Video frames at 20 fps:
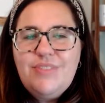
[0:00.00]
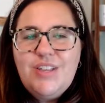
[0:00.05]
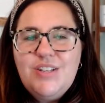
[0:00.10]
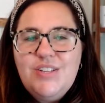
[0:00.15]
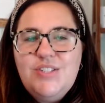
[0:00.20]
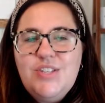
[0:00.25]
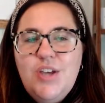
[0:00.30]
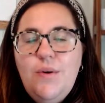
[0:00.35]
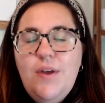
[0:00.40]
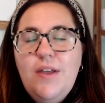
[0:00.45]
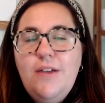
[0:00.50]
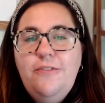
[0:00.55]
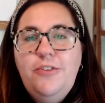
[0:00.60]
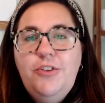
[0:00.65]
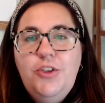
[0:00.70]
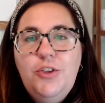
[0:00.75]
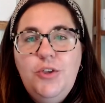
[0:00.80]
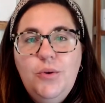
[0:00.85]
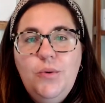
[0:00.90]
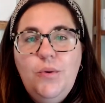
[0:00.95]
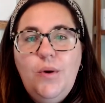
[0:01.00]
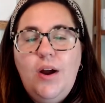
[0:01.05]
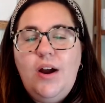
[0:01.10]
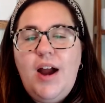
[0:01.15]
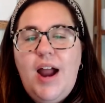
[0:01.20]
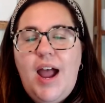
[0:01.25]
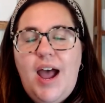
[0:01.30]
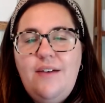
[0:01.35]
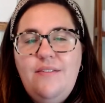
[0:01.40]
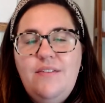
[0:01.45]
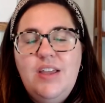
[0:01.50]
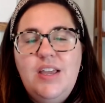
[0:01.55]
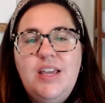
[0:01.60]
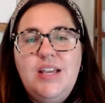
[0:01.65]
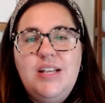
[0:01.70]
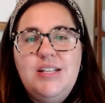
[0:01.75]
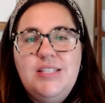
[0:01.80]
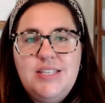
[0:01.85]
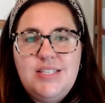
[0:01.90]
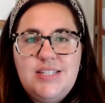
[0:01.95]
So if you are having
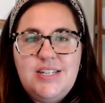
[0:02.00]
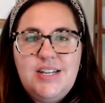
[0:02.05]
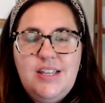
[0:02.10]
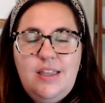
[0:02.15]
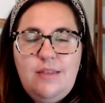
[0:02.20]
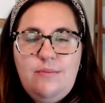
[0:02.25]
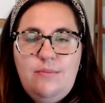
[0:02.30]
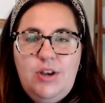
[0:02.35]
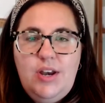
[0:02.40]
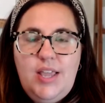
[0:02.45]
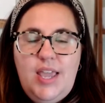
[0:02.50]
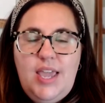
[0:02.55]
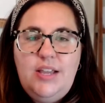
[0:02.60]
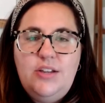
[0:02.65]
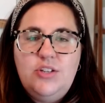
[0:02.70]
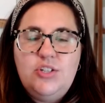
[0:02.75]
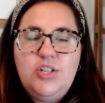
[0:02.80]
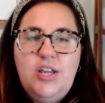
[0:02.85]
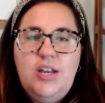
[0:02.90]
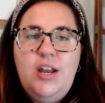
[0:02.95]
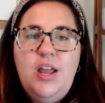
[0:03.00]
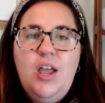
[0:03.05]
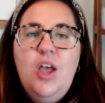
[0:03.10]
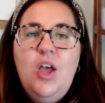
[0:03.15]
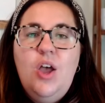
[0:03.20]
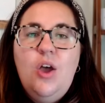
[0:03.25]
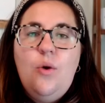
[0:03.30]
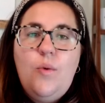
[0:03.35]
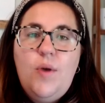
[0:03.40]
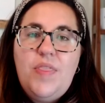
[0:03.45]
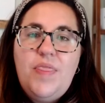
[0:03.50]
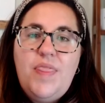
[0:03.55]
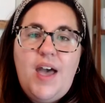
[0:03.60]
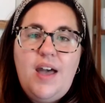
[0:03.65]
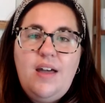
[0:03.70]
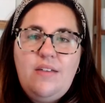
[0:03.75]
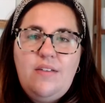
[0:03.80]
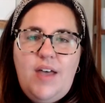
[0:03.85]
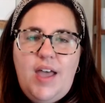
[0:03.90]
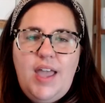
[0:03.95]
consistent communication with
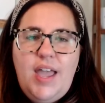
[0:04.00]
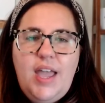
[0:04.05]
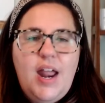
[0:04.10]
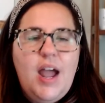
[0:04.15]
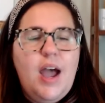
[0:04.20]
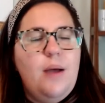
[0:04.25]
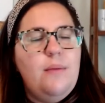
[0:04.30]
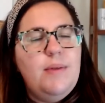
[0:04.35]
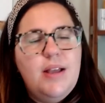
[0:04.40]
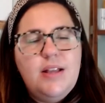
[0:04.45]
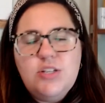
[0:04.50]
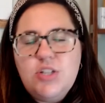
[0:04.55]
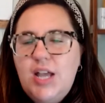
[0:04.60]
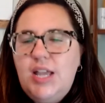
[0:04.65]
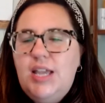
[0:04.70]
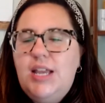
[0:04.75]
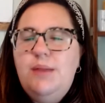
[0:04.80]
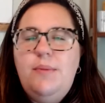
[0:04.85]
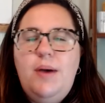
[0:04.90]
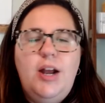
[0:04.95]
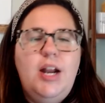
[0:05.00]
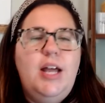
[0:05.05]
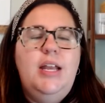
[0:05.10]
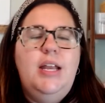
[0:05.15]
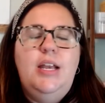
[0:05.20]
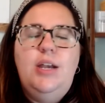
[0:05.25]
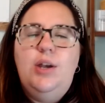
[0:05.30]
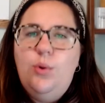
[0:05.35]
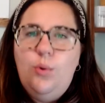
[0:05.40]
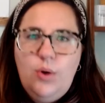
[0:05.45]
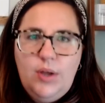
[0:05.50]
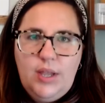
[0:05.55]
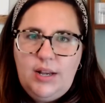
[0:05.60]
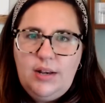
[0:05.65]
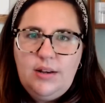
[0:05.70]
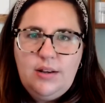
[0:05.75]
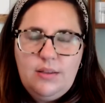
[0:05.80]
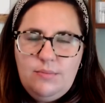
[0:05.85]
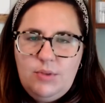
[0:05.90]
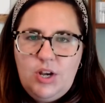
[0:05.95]
that client, I'm not talking about
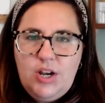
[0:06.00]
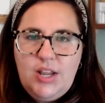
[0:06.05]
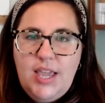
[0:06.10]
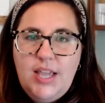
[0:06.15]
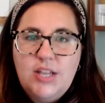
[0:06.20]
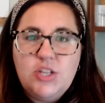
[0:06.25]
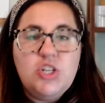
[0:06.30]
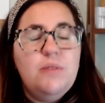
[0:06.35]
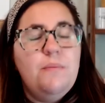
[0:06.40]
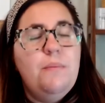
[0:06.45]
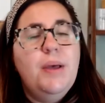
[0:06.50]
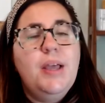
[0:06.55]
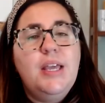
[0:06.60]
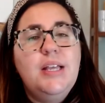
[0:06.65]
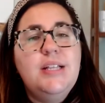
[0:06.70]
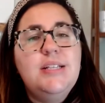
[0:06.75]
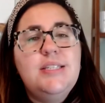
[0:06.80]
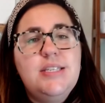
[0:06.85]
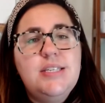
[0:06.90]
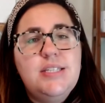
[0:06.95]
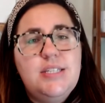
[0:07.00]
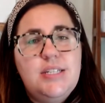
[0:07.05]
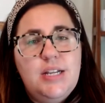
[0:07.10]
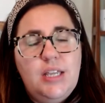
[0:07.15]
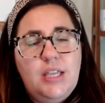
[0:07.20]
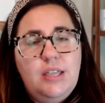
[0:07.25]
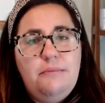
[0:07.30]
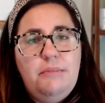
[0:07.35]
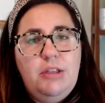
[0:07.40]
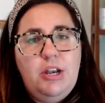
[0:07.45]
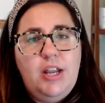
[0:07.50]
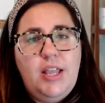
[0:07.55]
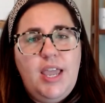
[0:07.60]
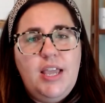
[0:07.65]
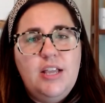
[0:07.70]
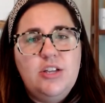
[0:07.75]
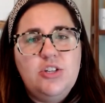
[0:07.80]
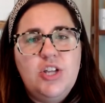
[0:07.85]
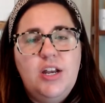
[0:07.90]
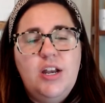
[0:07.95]
annoying communication, but consistent
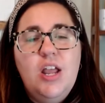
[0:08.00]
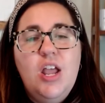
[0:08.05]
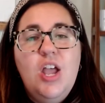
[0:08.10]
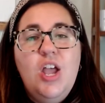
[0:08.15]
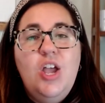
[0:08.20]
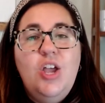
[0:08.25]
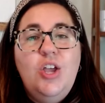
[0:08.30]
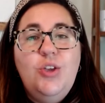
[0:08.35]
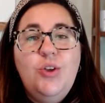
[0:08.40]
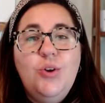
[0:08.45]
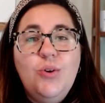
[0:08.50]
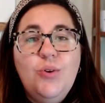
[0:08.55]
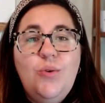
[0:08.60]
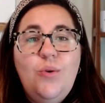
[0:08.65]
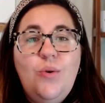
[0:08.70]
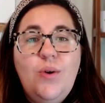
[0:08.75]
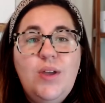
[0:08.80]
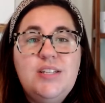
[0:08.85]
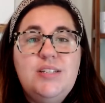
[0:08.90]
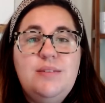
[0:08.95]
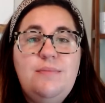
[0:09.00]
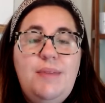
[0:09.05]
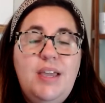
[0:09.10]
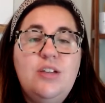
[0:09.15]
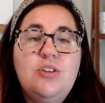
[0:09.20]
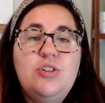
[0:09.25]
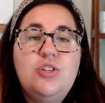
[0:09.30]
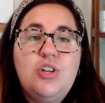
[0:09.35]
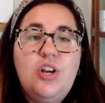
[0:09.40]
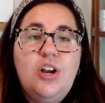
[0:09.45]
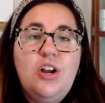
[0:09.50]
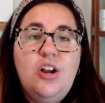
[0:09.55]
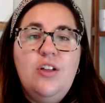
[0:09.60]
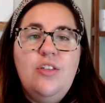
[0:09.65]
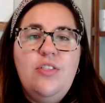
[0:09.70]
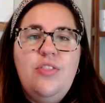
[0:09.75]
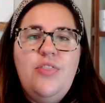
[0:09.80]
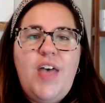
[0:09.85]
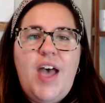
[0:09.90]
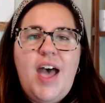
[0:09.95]
communication, you're going to make sure
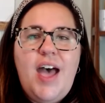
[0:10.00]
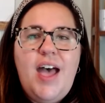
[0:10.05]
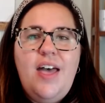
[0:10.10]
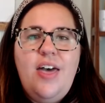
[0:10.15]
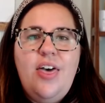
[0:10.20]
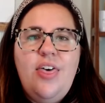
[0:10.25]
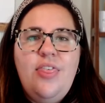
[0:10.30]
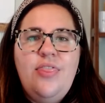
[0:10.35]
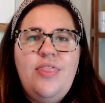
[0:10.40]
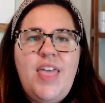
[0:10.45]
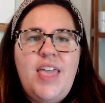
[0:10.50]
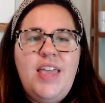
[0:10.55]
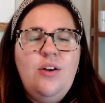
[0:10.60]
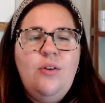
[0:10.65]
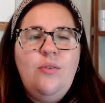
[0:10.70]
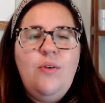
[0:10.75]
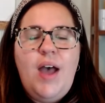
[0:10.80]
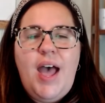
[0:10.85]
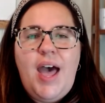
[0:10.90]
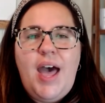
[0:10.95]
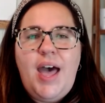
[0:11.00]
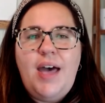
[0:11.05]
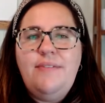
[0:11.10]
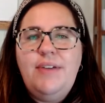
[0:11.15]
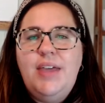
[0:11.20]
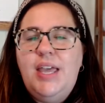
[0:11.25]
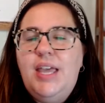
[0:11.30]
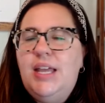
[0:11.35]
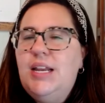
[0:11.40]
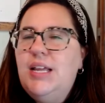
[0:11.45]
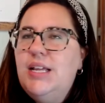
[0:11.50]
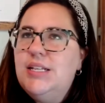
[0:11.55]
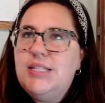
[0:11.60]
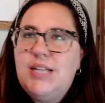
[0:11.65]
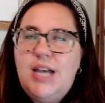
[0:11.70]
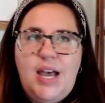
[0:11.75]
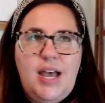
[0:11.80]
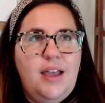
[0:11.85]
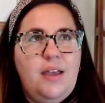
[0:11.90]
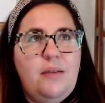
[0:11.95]
that they don't have any
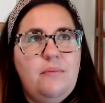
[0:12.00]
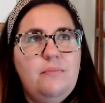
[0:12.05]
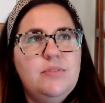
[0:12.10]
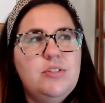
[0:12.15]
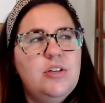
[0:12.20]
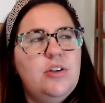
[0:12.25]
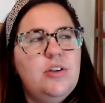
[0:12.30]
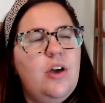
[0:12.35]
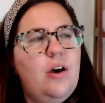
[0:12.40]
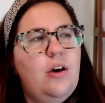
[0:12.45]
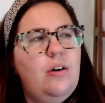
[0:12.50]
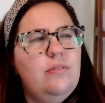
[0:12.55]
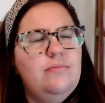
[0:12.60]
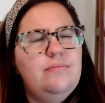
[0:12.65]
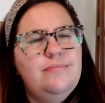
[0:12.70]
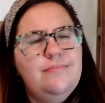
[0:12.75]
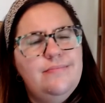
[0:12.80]
time to go,